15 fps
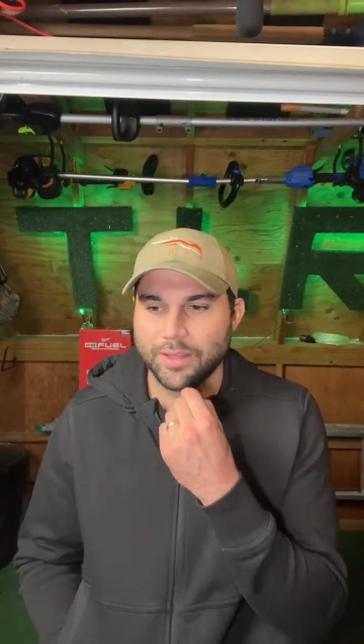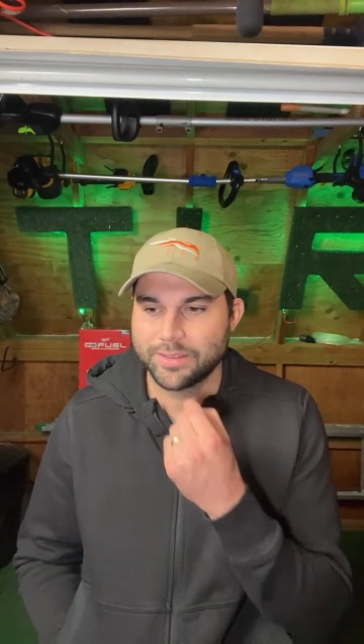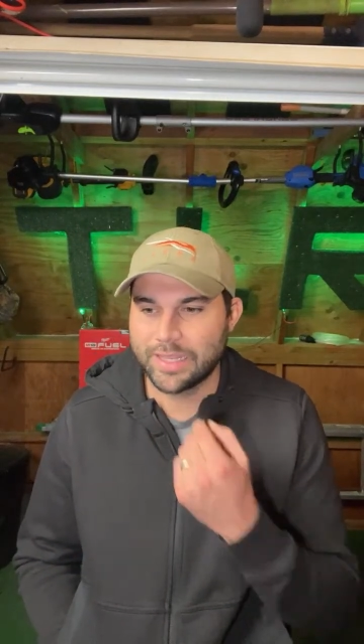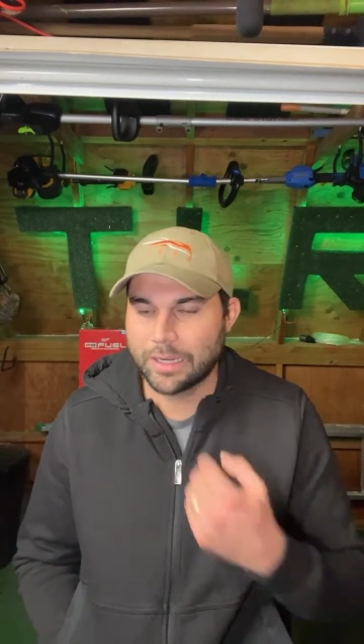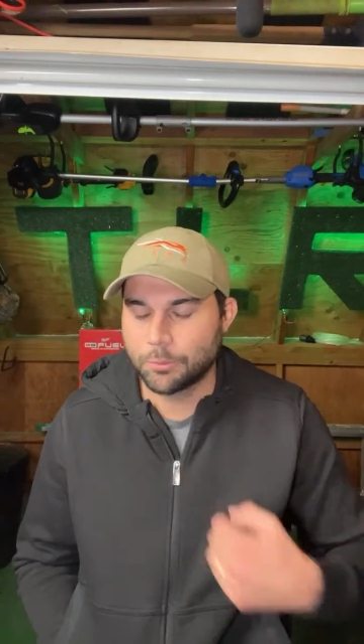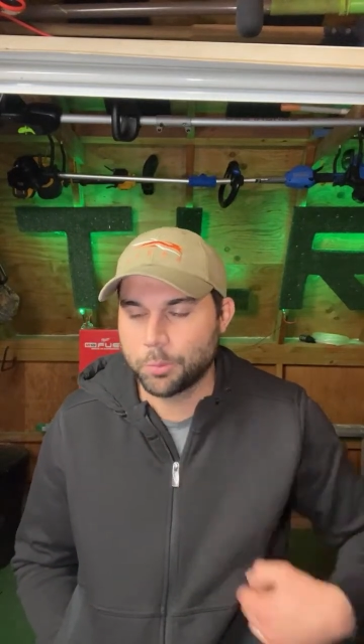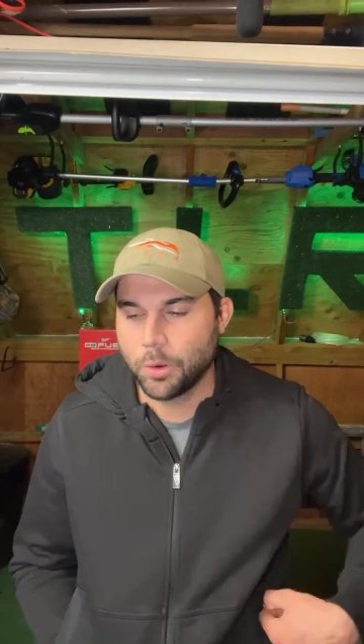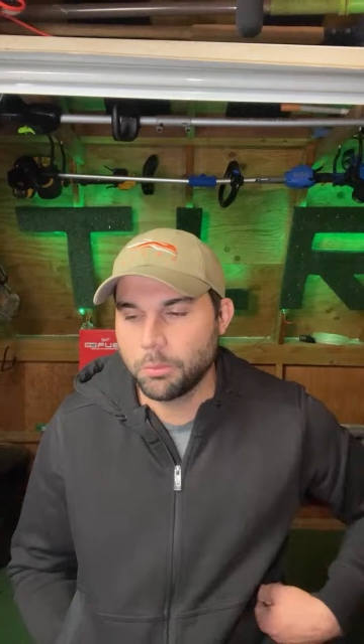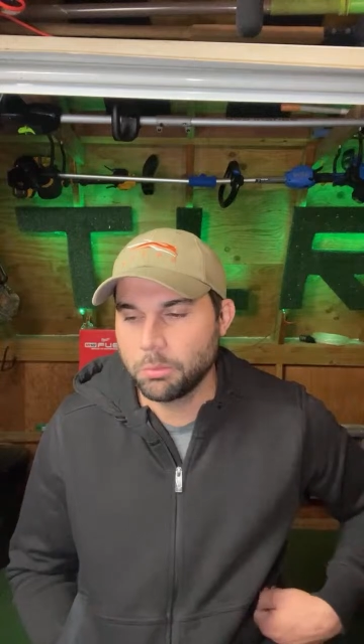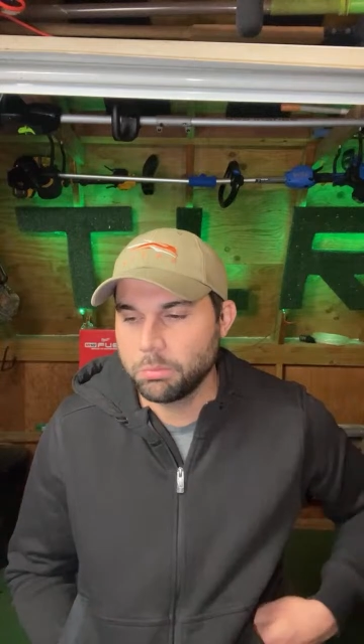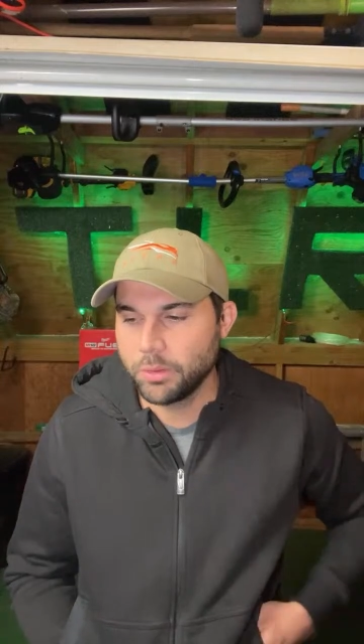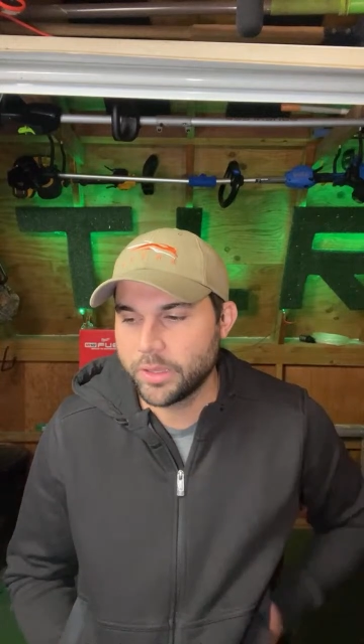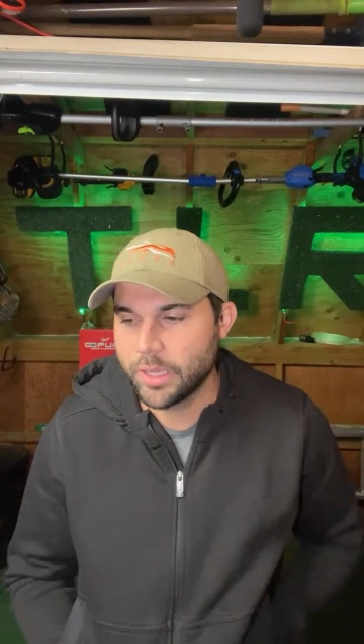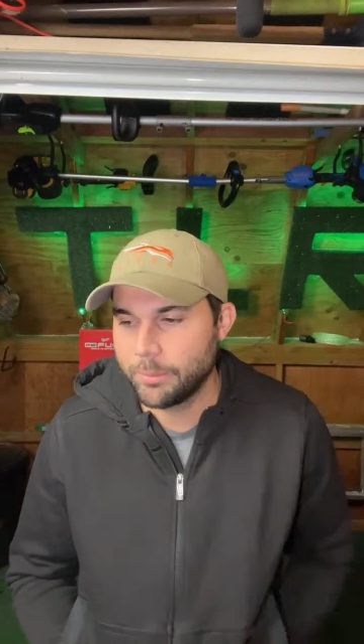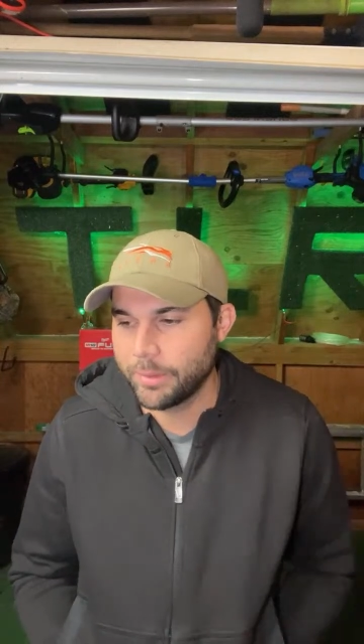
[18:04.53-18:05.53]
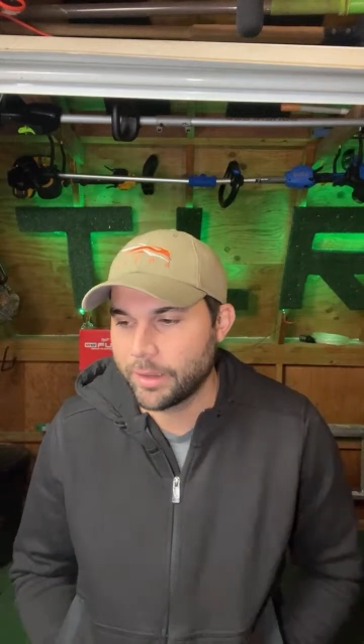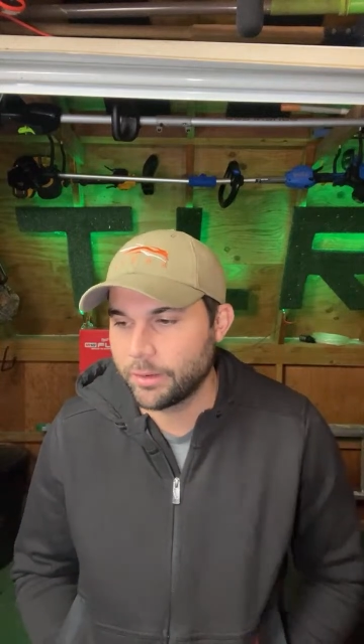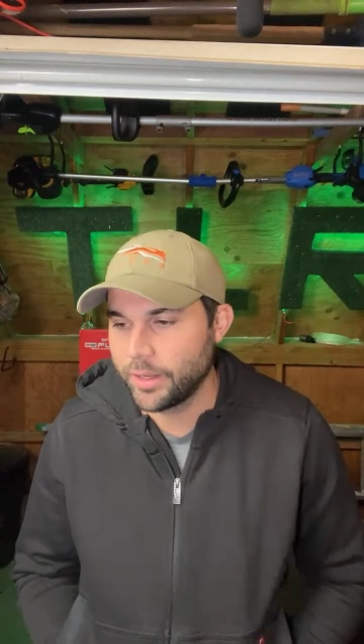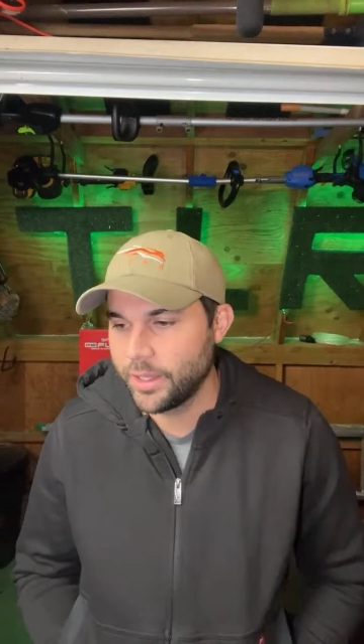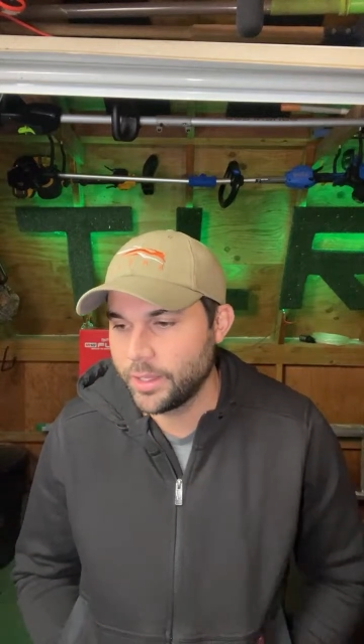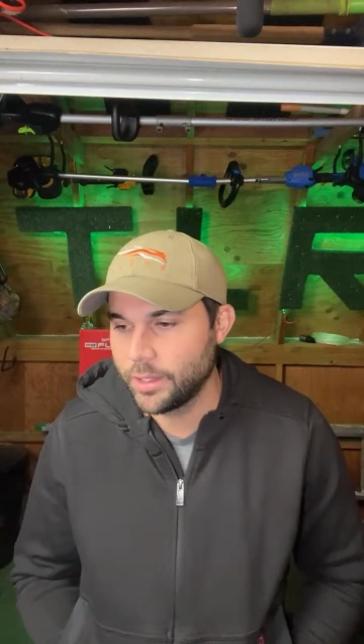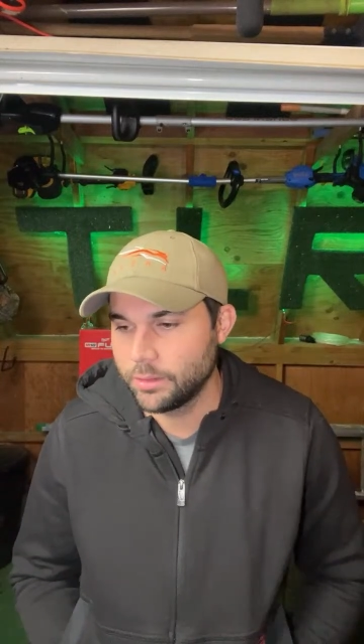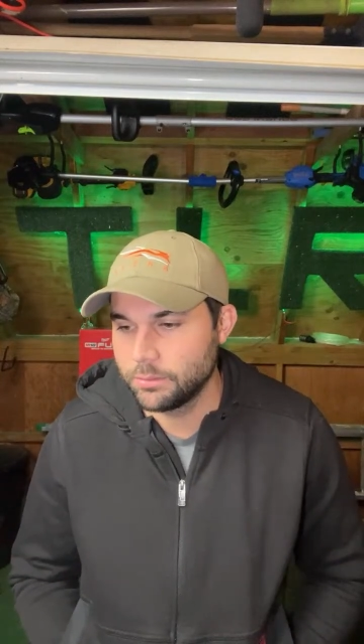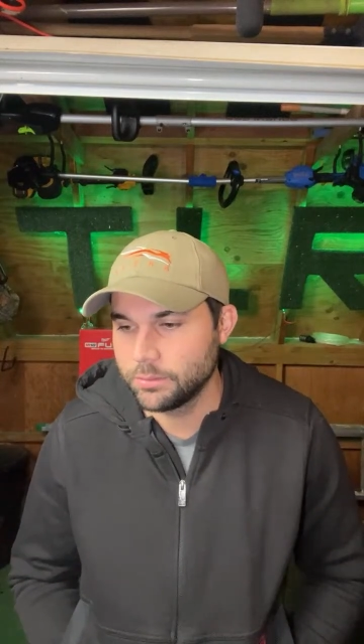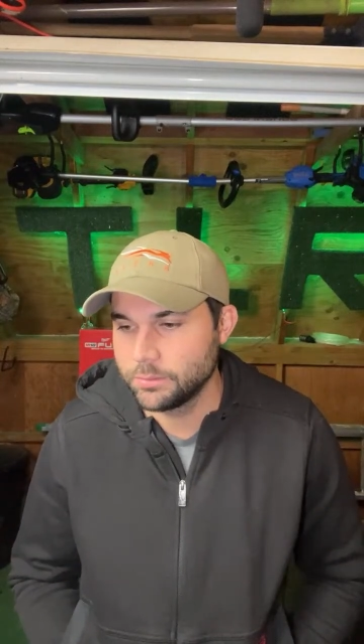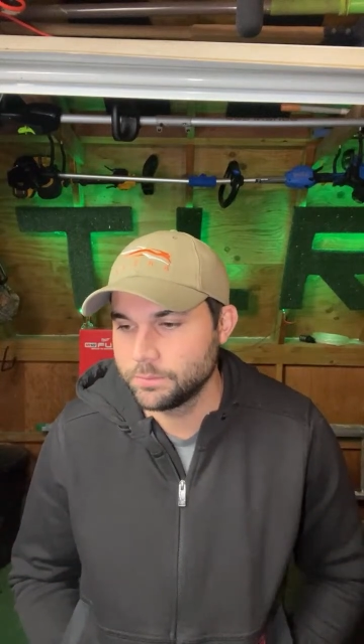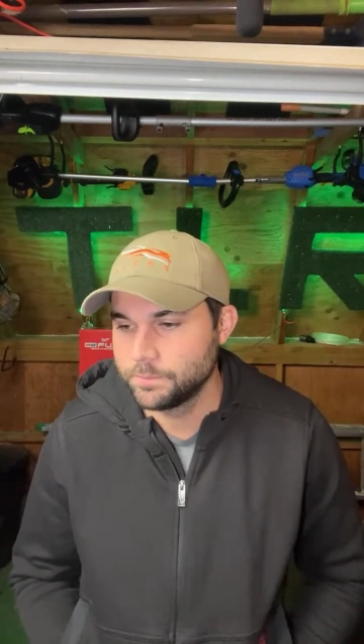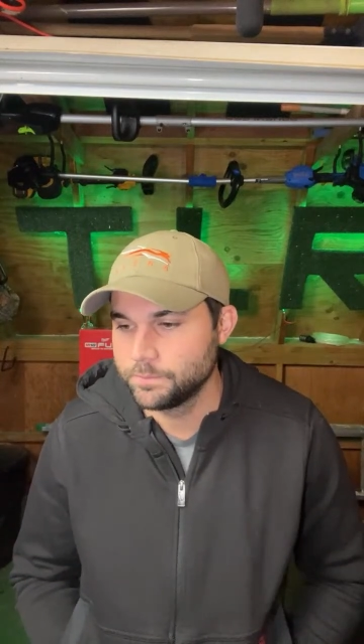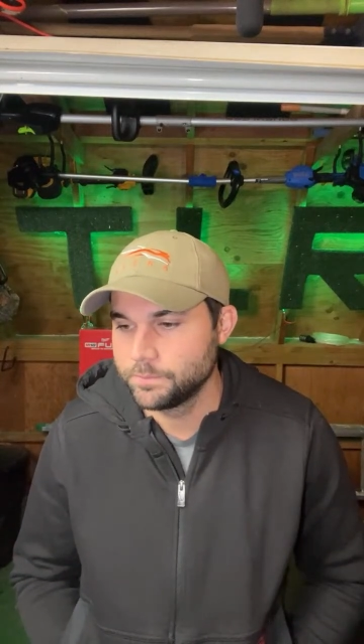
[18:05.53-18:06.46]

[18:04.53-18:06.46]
That'll probably come out in.